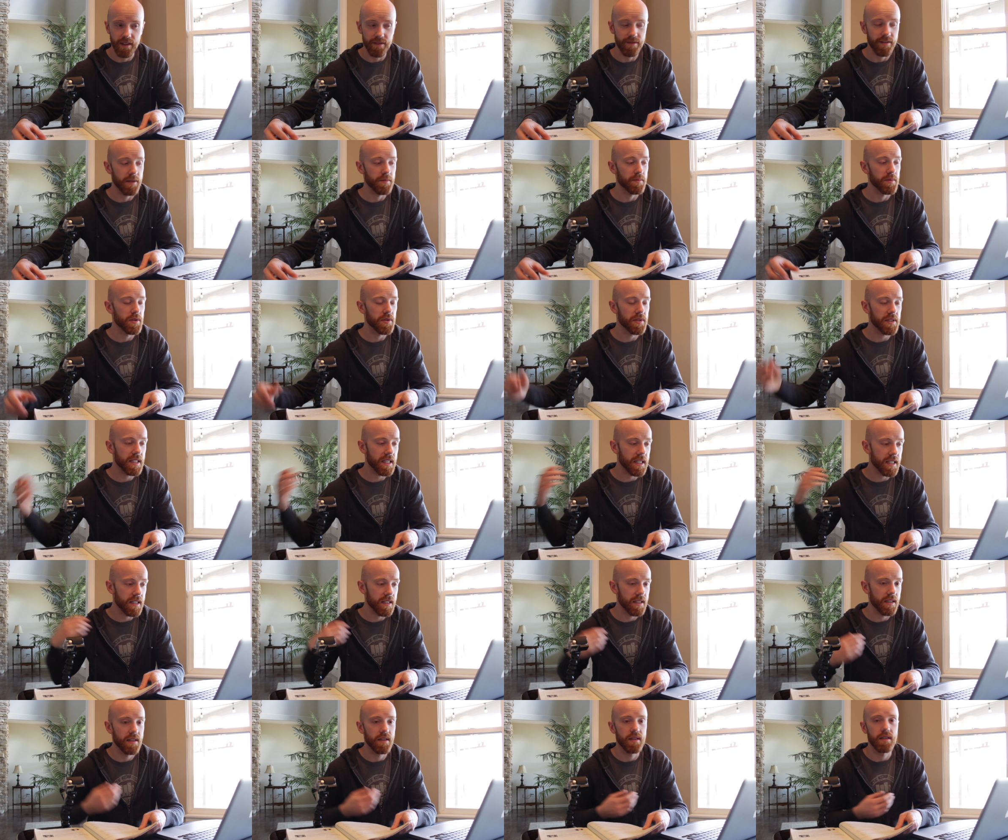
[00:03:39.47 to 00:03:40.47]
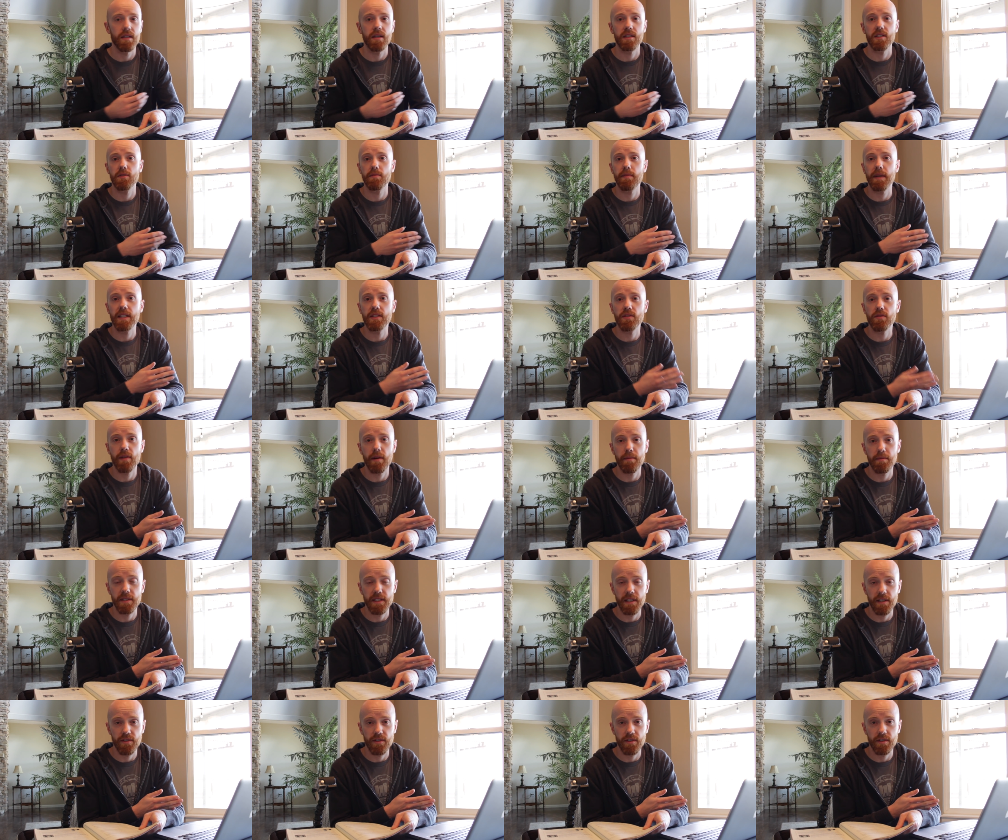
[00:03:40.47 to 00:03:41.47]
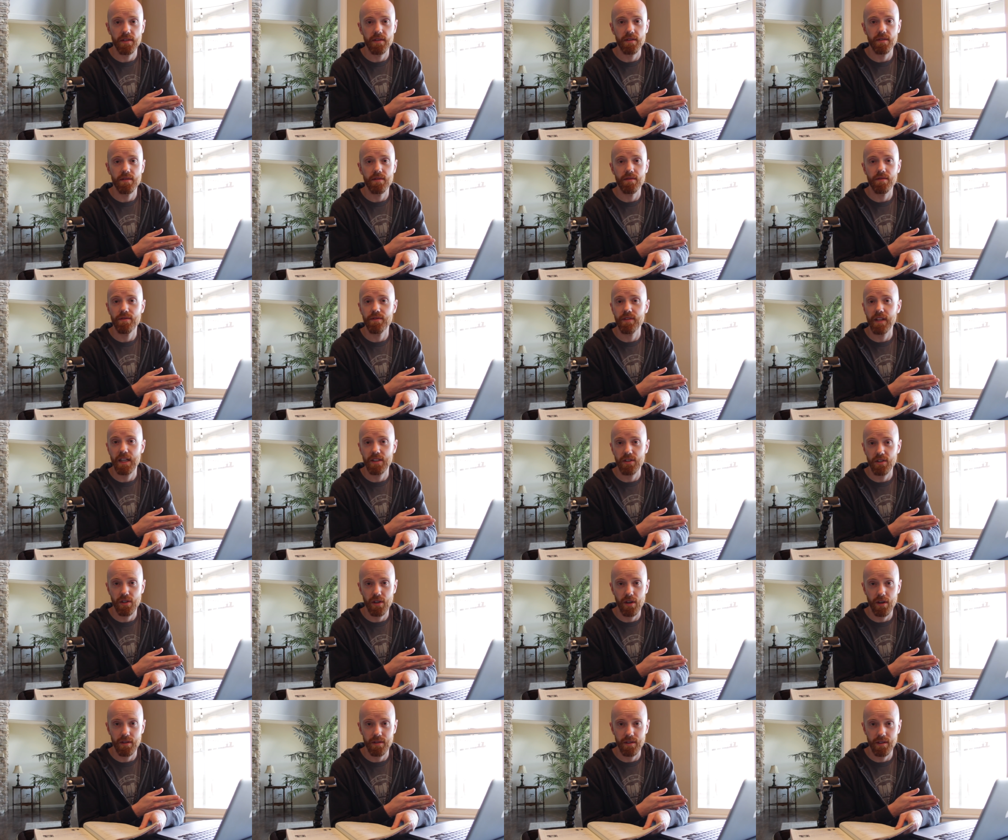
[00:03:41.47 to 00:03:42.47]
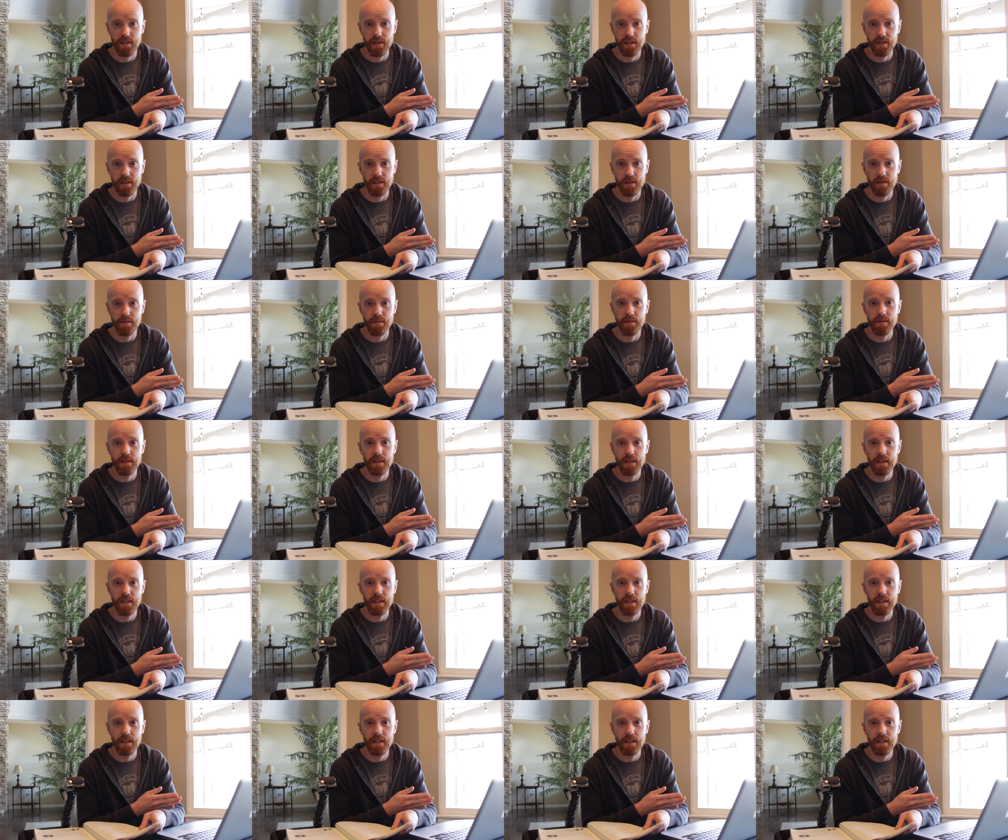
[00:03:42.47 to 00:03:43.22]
if I'm using a spaced repetition flashcard system